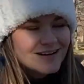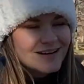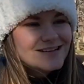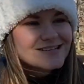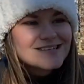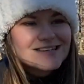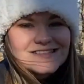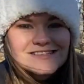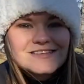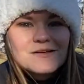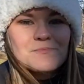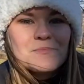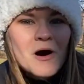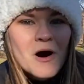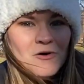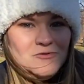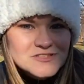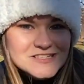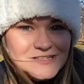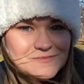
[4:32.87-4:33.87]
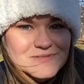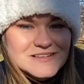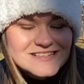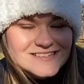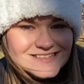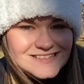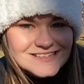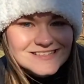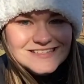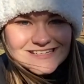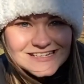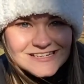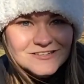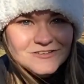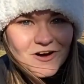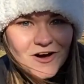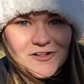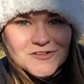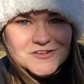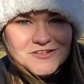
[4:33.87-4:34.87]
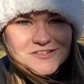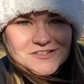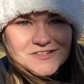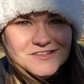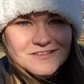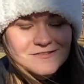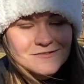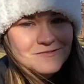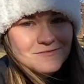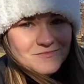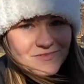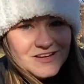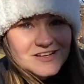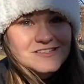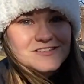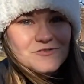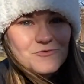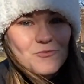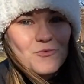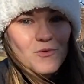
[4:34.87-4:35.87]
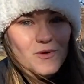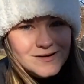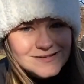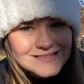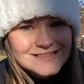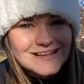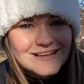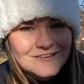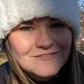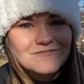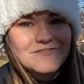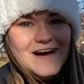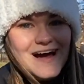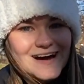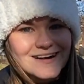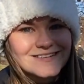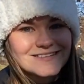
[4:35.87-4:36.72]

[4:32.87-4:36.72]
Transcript: is it supposed to be $16? Because it was, in fact,